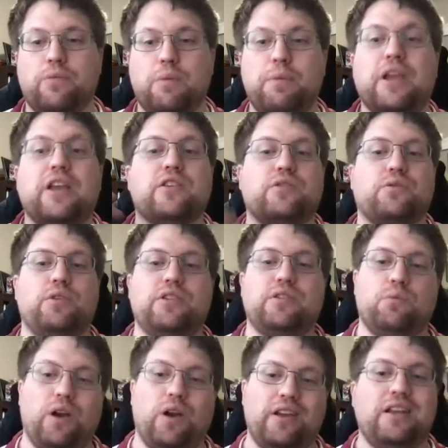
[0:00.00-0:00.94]
The biggest
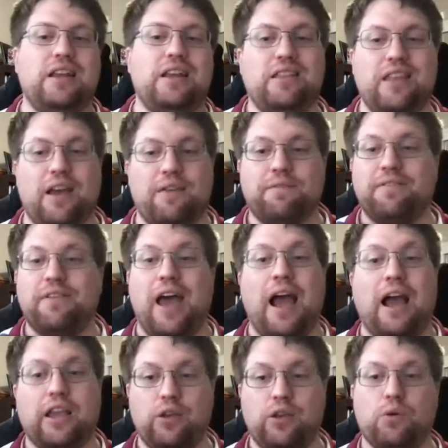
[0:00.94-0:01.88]
reason why you need that
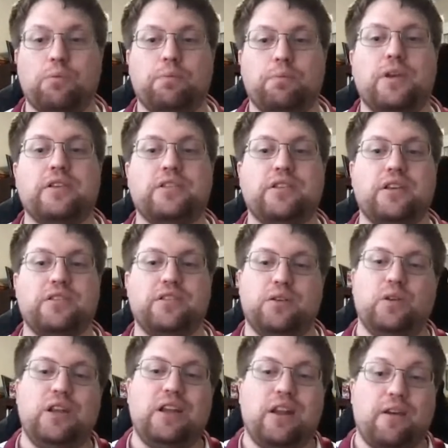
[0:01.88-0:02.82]
vacuum is because
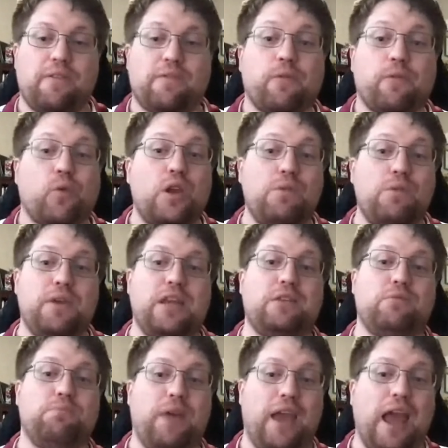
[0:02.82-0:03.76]
you need a free
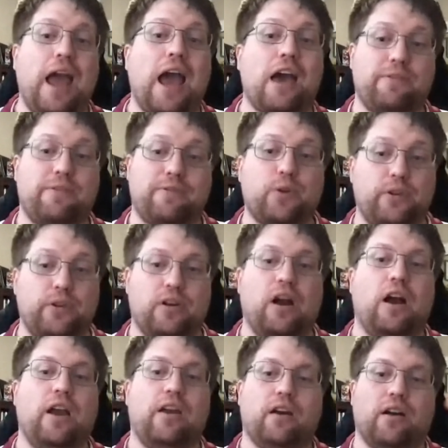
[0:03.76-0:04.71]
mean path for
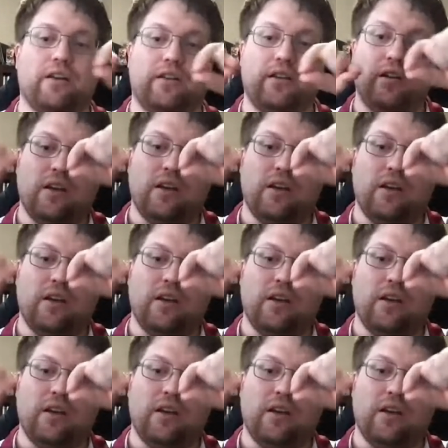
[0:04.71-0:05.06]
your ion